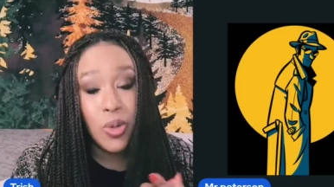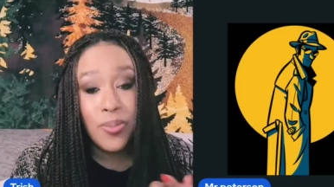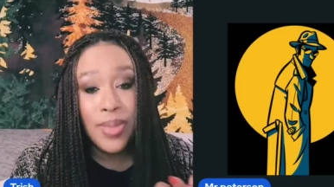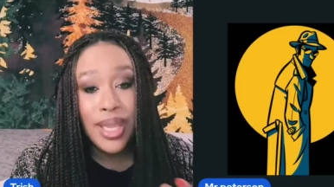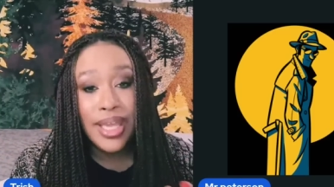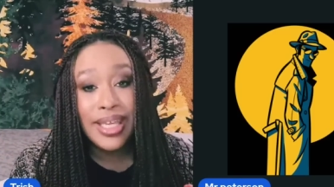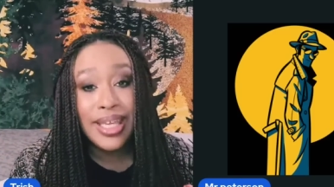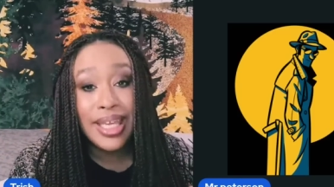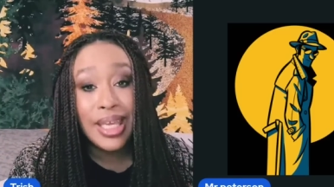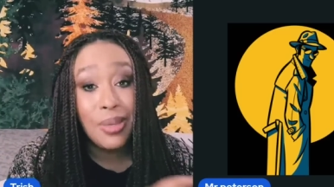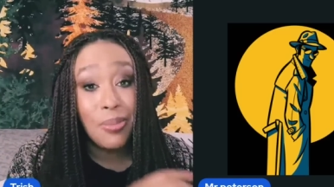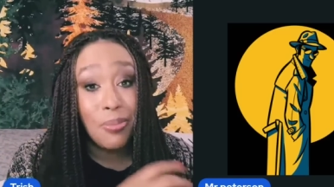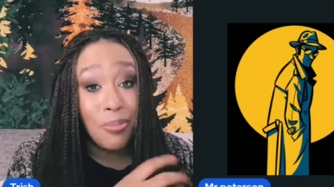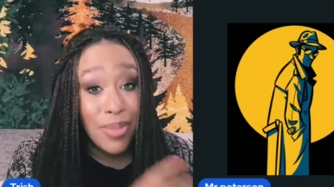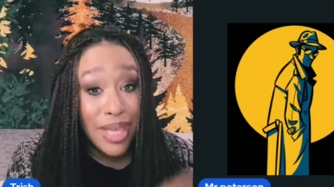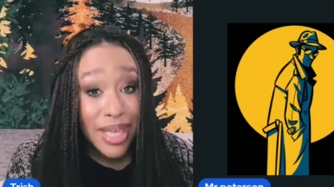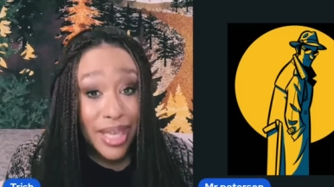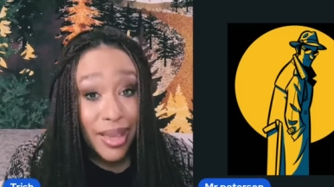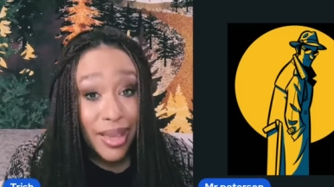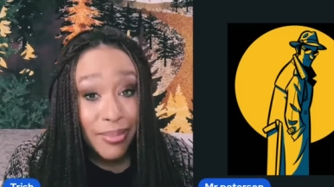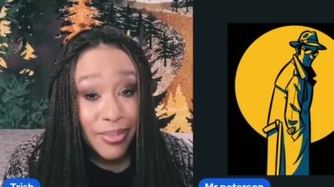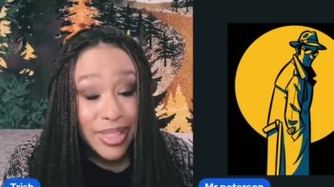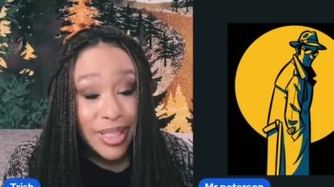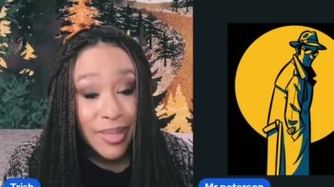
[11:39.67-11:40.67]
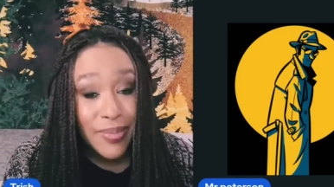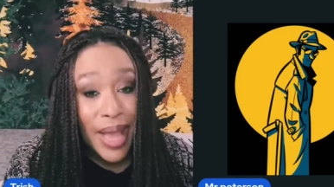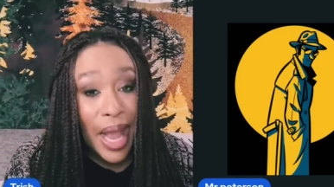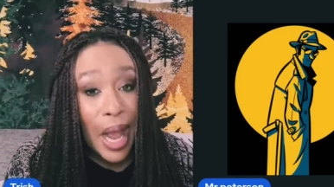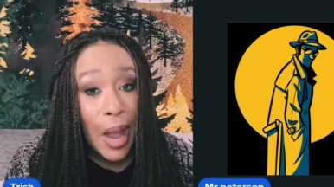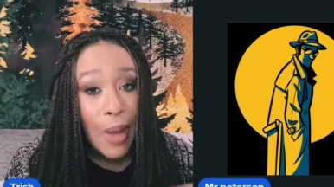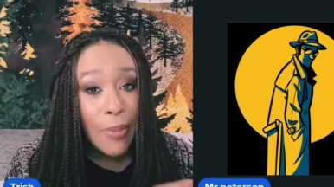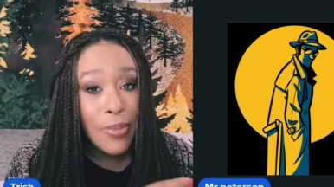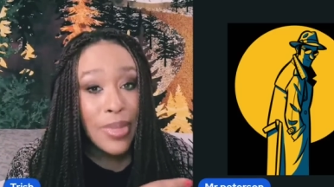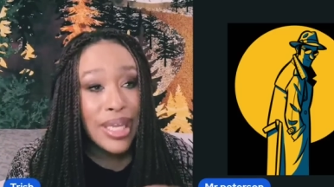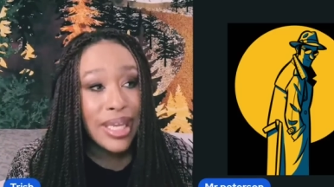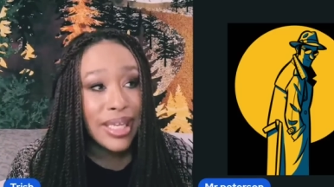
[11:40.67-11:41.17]
making memes
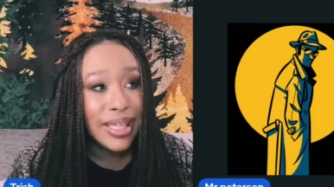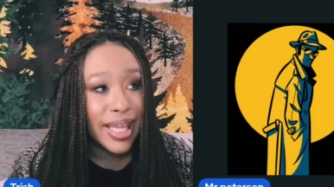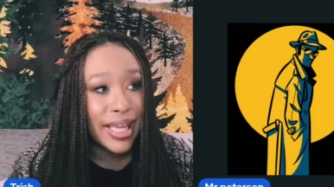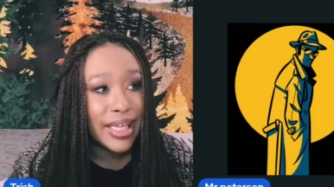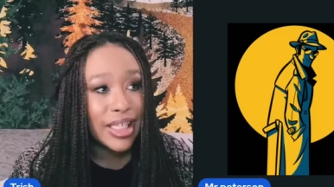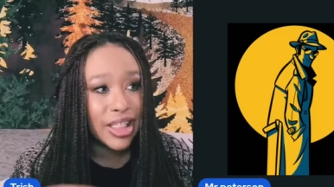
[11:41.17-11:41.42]
about me and like